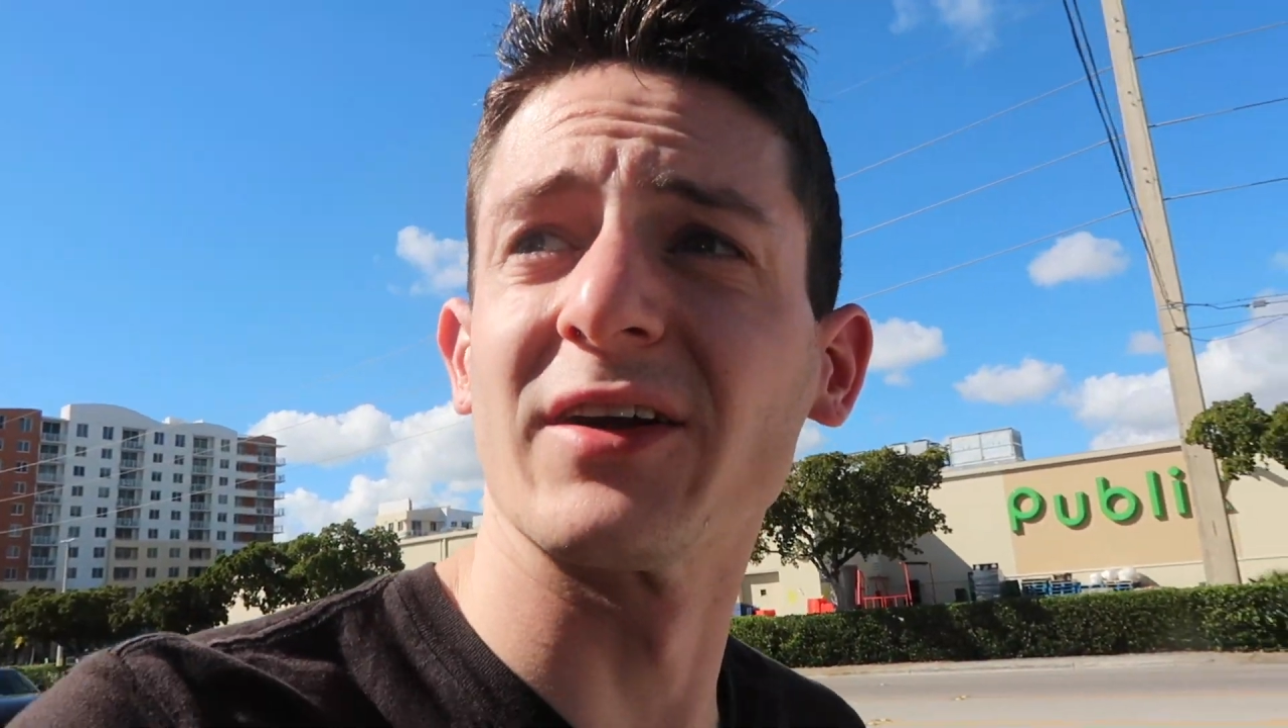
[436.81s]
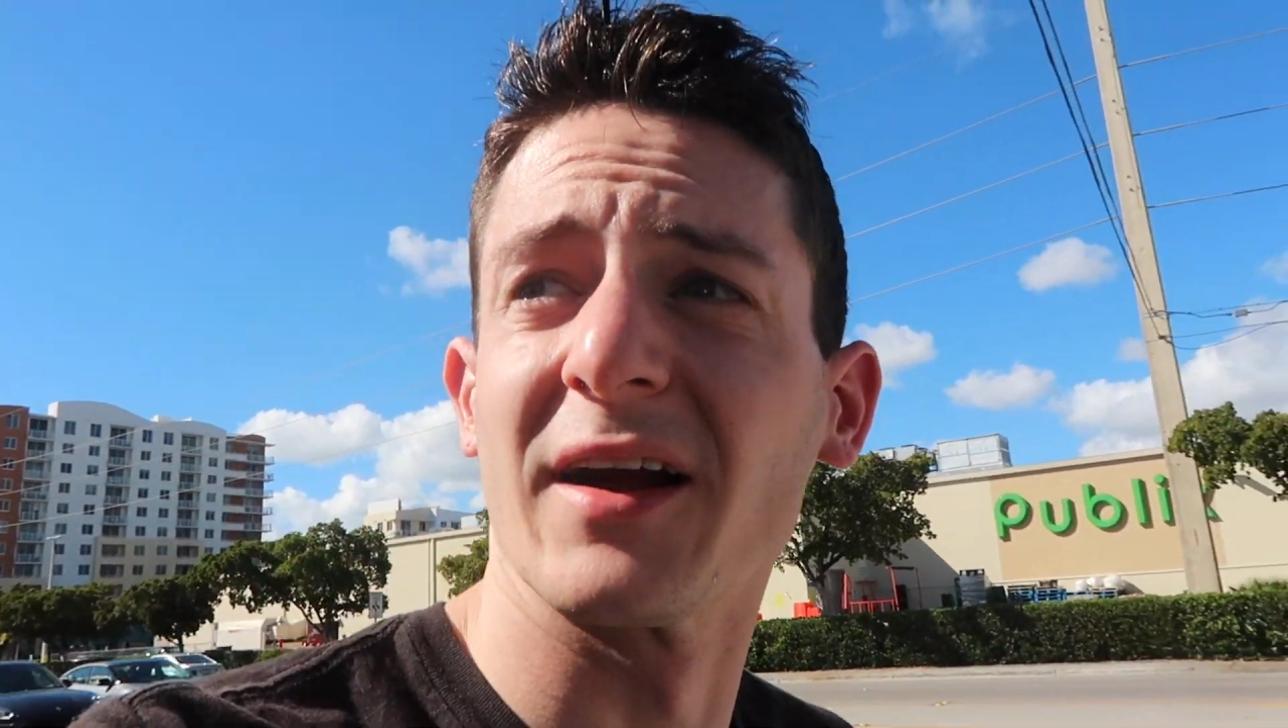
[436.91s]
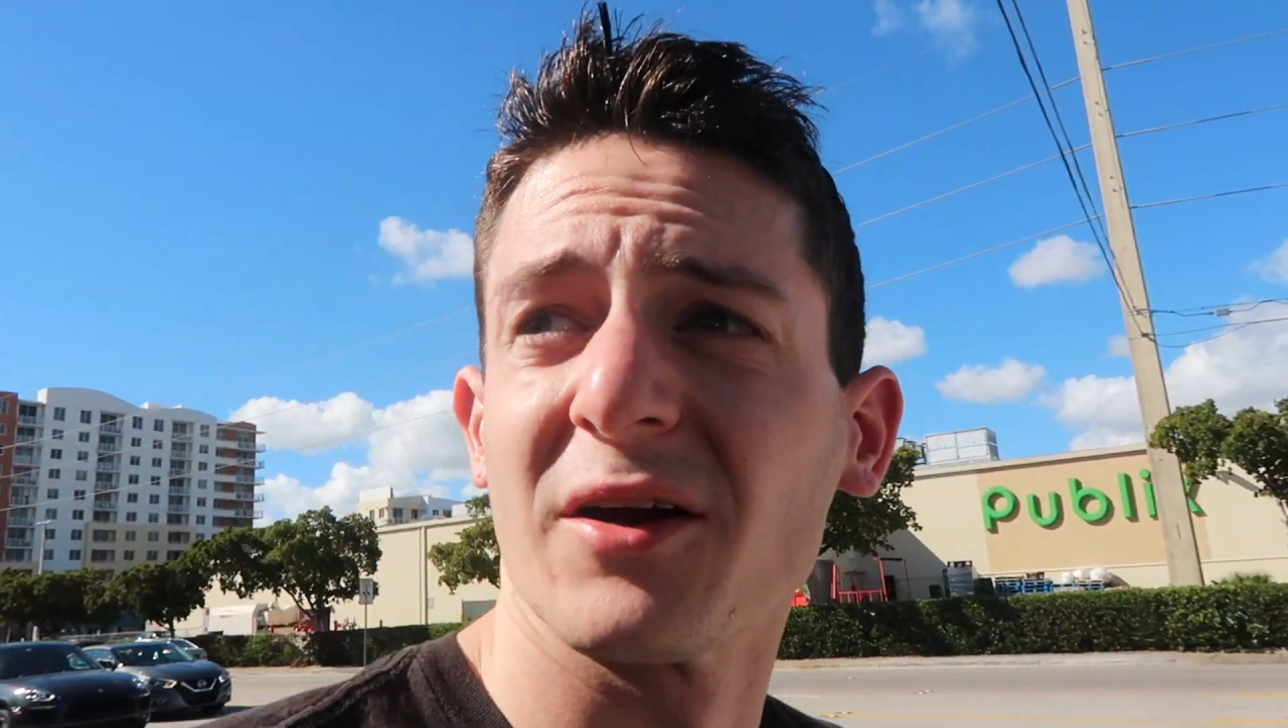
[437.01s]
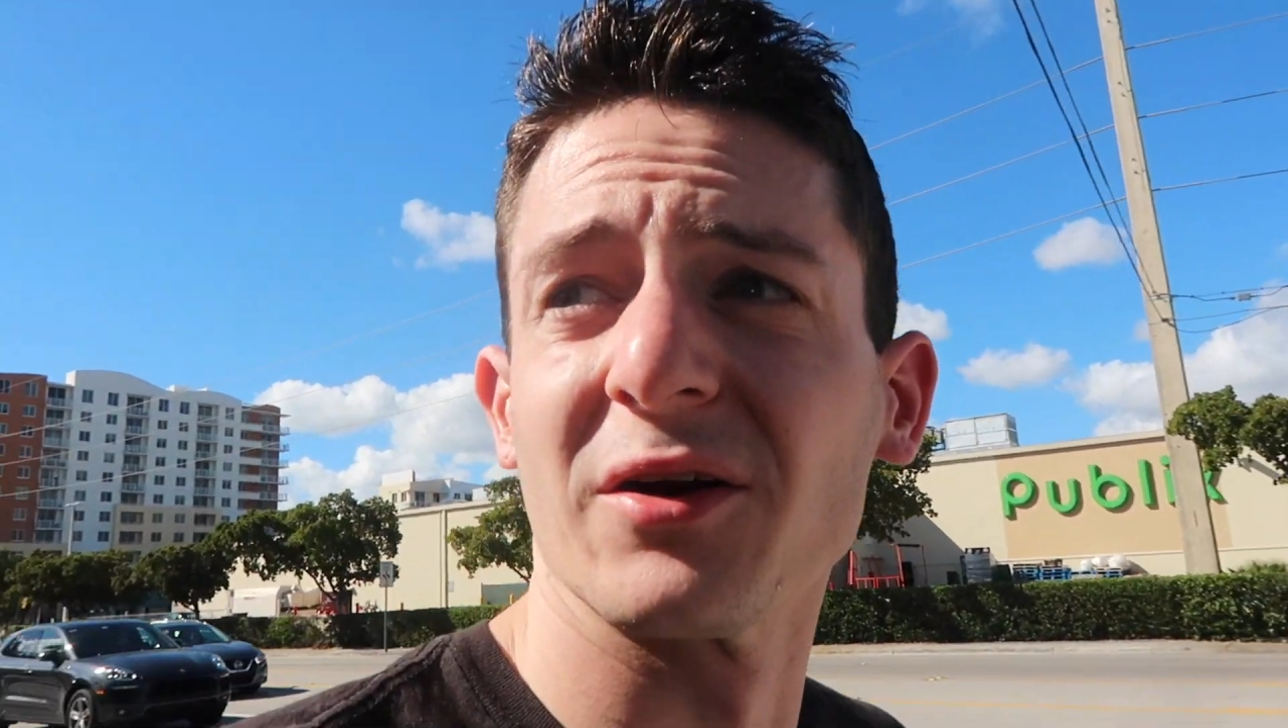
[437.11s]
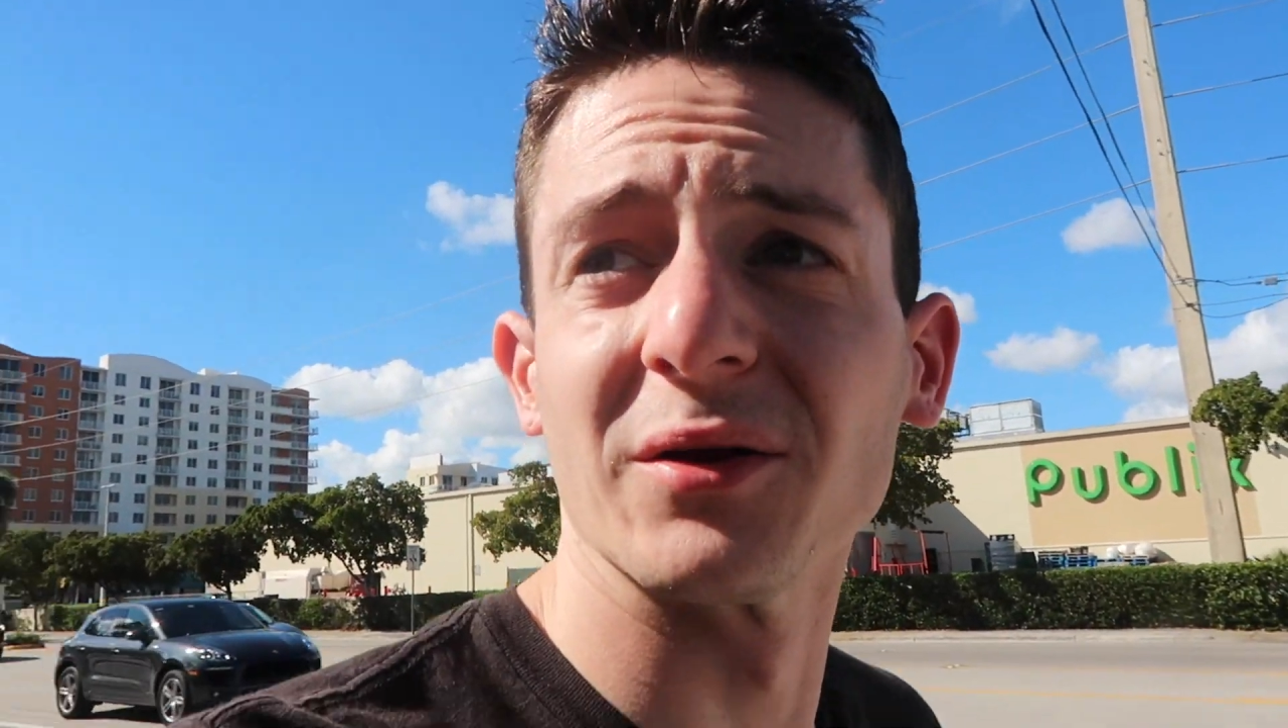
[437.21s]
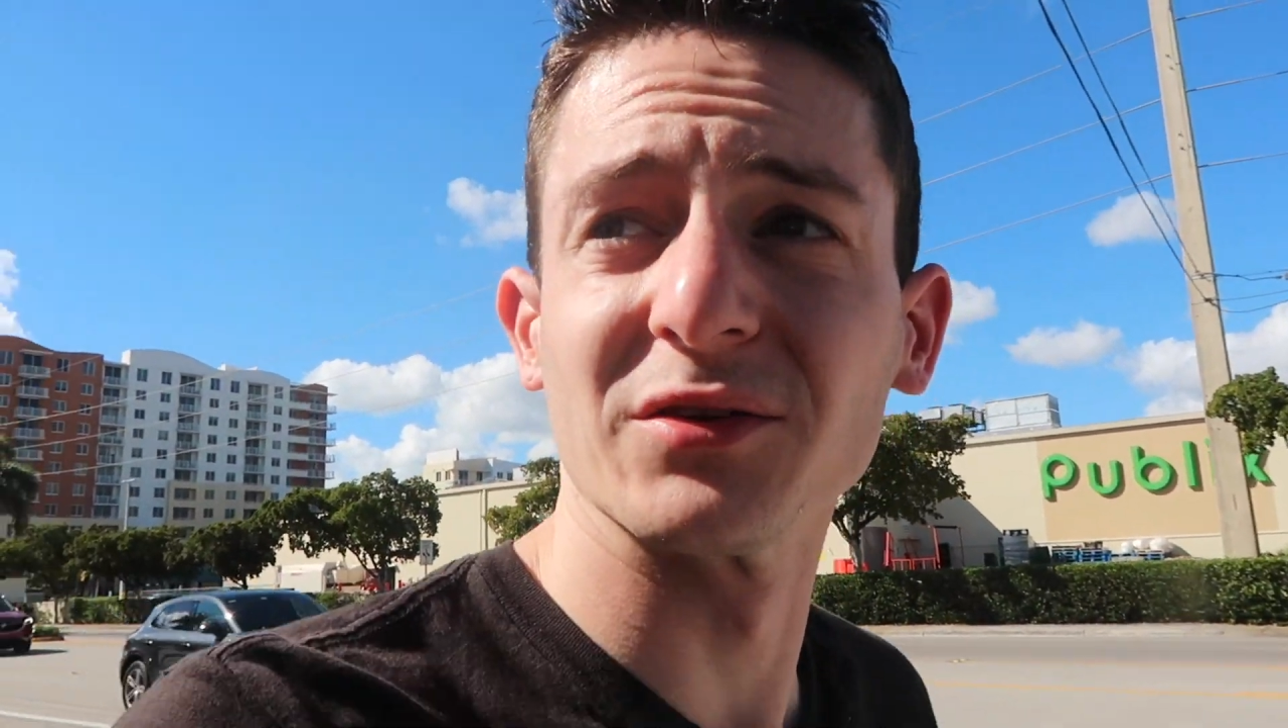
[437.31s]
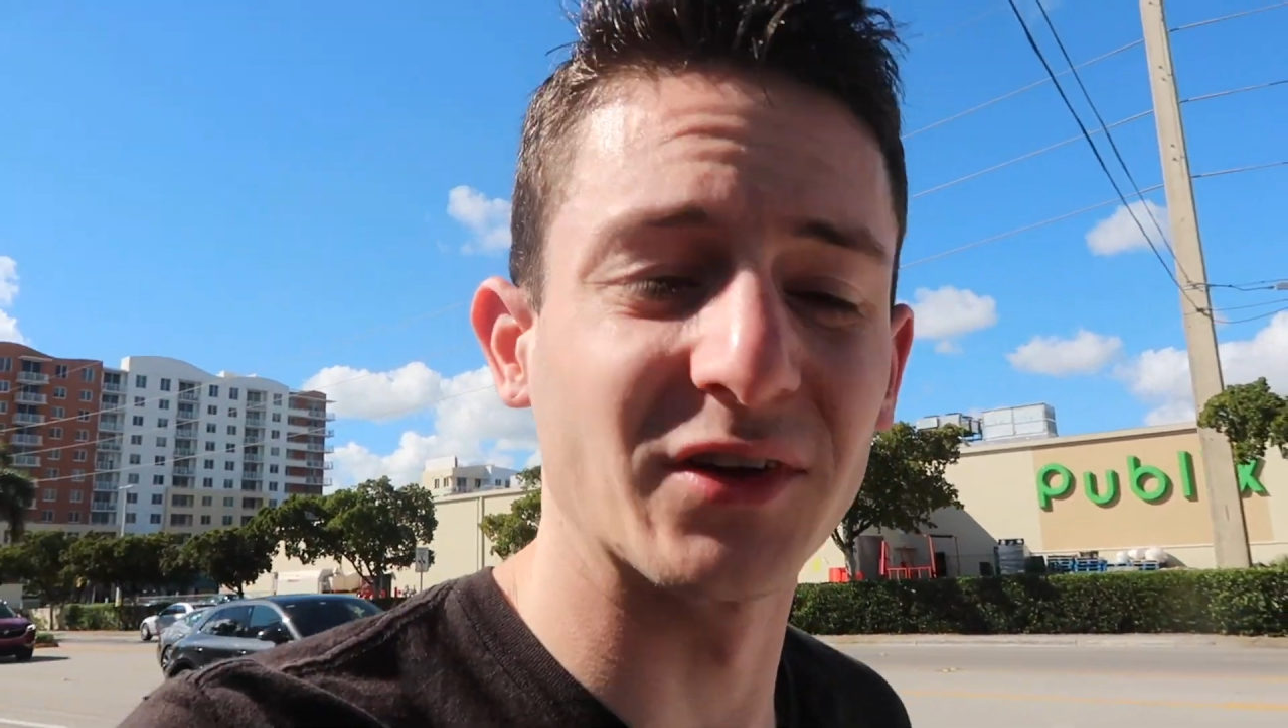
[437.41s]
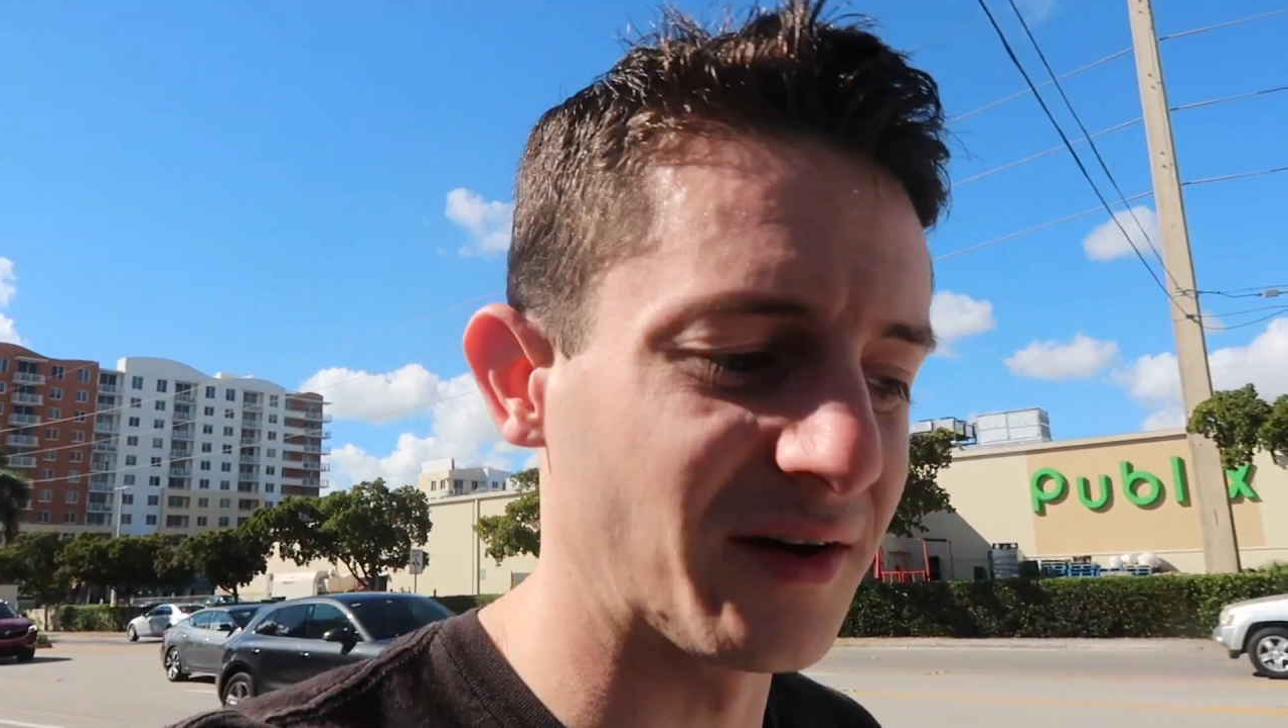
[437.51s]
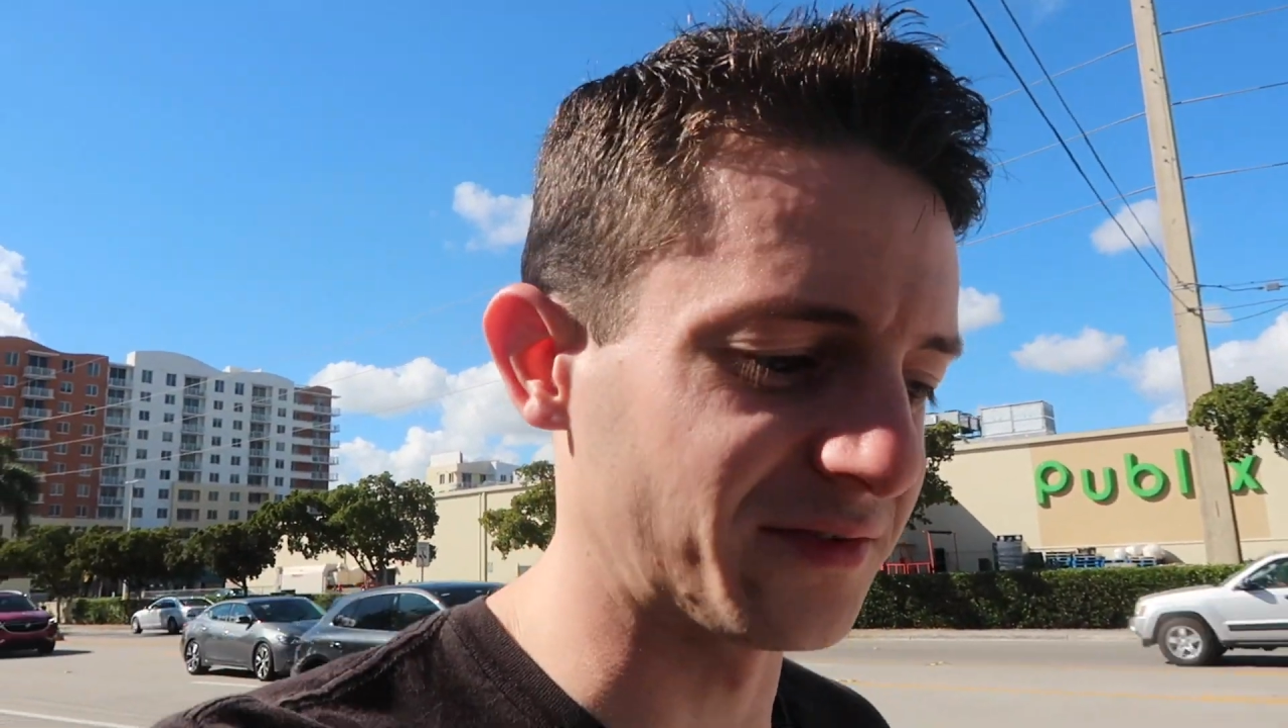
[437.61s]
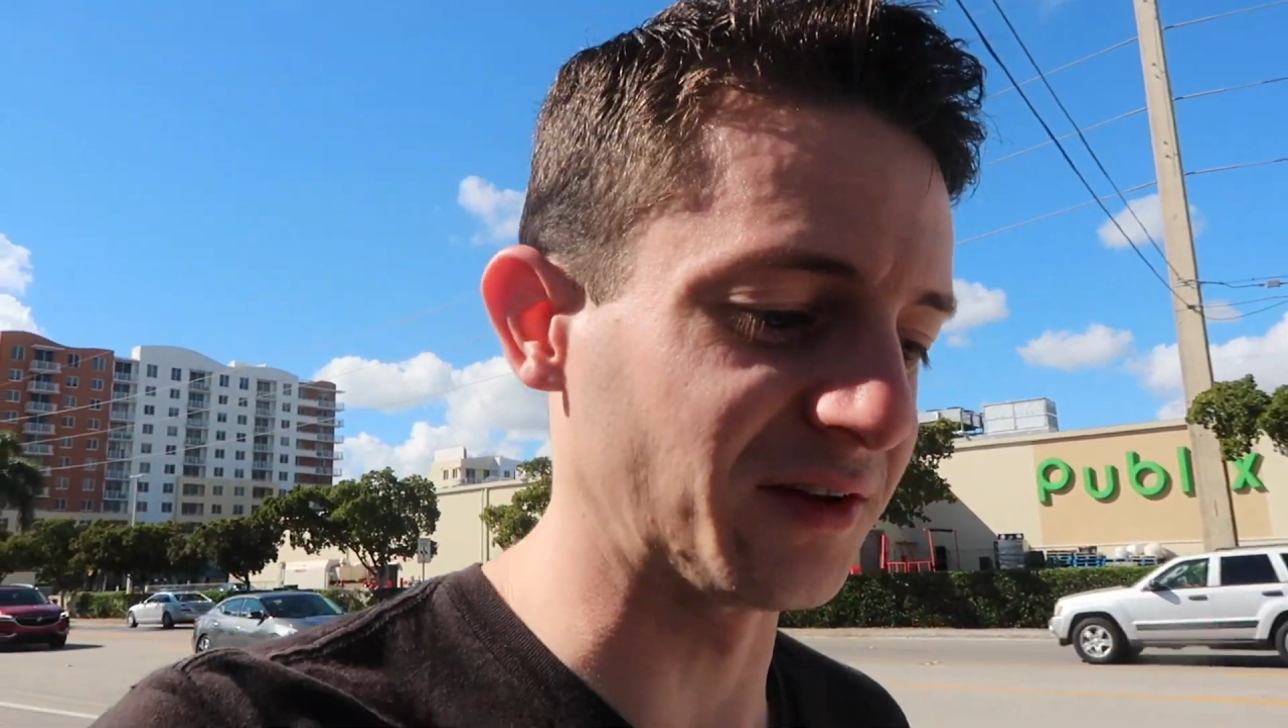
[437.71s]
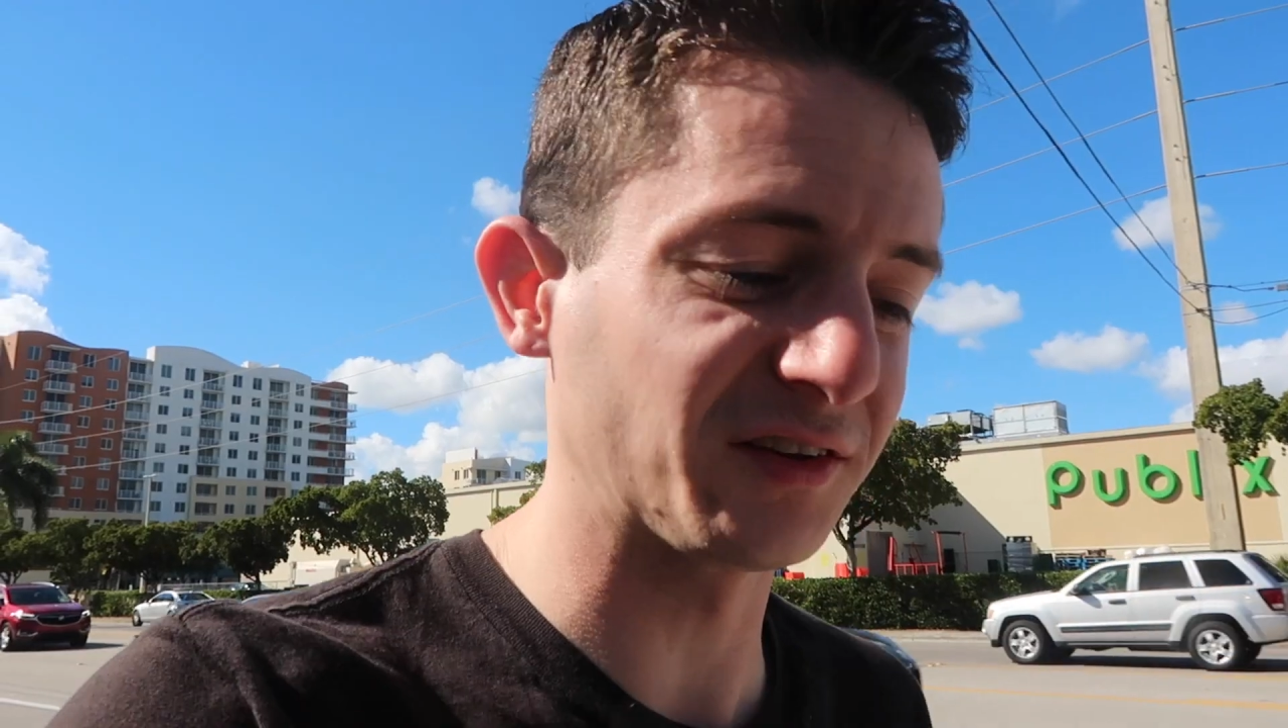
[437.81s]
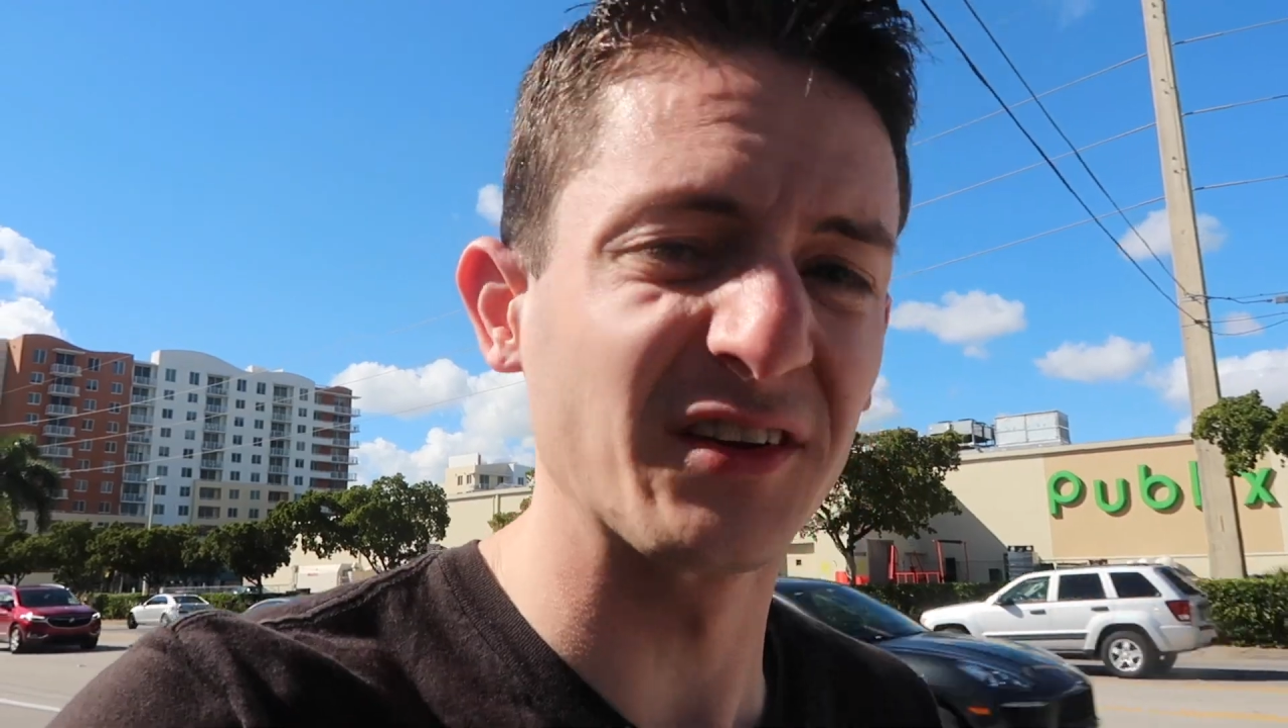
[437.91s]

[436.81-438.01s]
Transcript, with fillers: Grant Cardone's office.